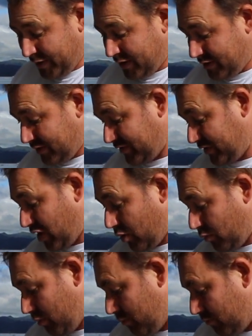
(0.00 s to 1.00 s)
The
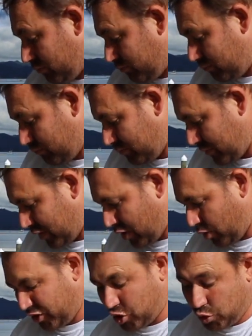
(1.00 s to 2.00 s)
salt, you
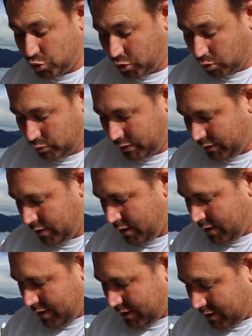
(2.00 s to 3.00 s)
don't want it too salty.
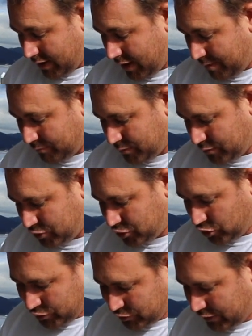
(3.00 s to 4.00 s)
And,
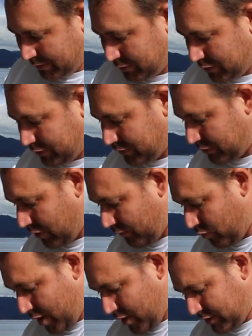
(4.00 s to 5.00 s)
sugar seems to
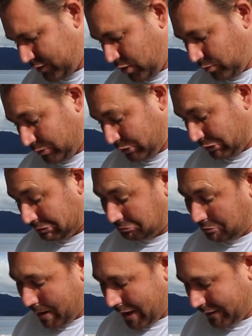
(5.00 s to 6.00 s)
dissolve away, the salt sort
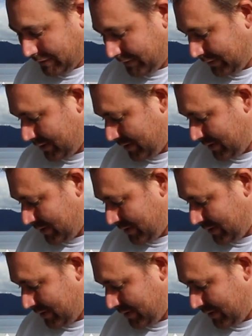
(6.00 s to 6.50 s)
of remains.